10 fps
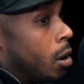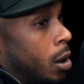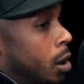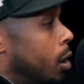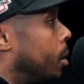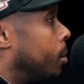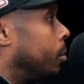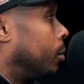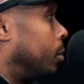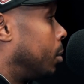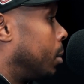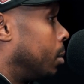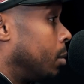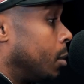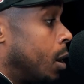Um,
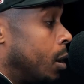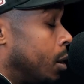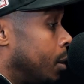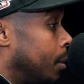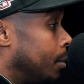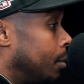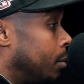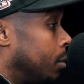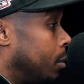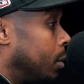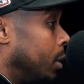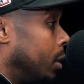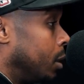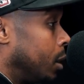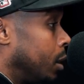um,
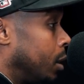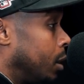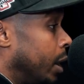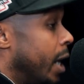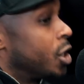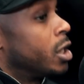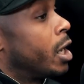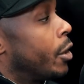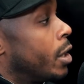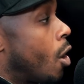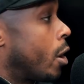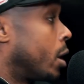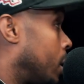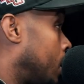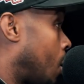uh, legendary
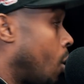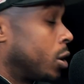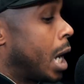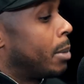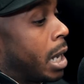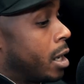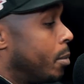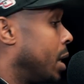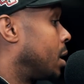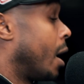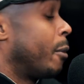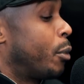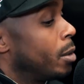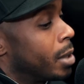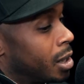artists, all type, like a mix of
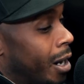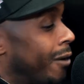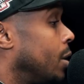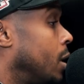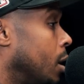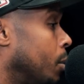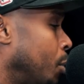pretty much everything,